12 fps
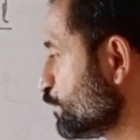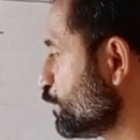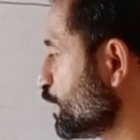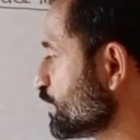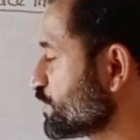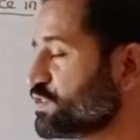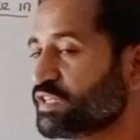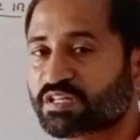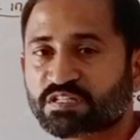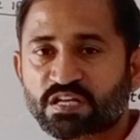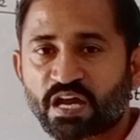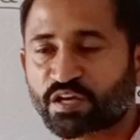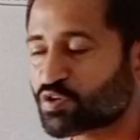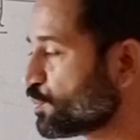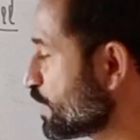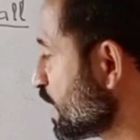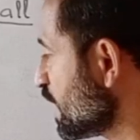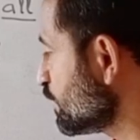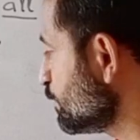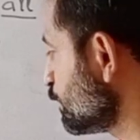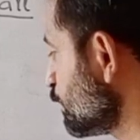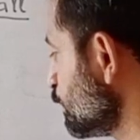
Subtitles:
First their cytoplasm